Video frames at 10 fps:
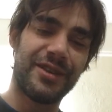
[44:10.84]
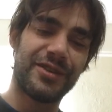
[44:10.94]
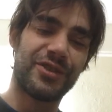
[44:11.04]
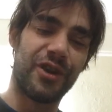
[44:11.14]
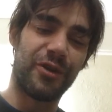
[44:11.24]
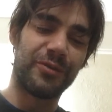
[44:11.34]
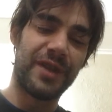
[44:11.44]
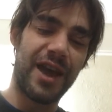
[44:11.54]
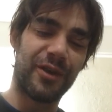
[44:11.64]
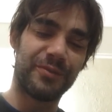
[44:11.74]
So
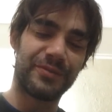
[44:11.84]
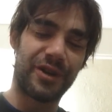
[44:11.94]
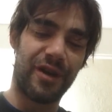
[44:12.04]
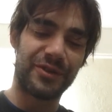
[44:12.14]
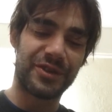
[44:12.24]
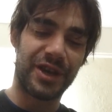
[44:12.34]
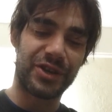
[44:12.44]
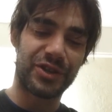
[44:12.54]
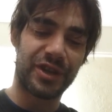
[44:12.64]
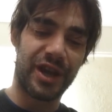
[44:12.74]
now the
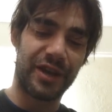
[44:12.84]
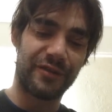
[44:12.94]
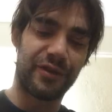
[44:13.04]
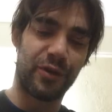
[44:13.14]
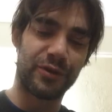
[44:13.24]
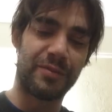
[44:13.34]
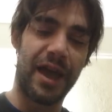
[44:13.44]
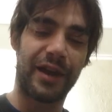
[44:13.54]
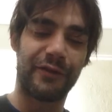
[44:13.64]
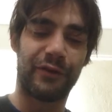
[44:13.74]
conversation kind of goes
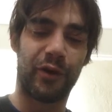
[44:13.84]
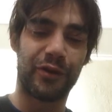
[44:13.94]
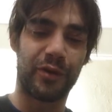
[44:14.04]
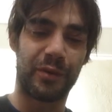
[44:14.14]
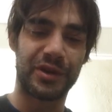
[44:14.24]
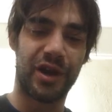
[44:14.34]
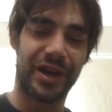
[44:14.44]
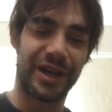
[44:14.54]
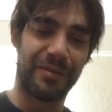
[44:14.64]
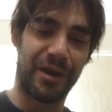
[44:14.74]
back and forth where we're
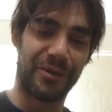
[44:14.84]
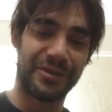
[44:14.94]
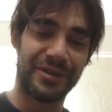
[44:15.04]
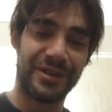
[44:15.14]
talking about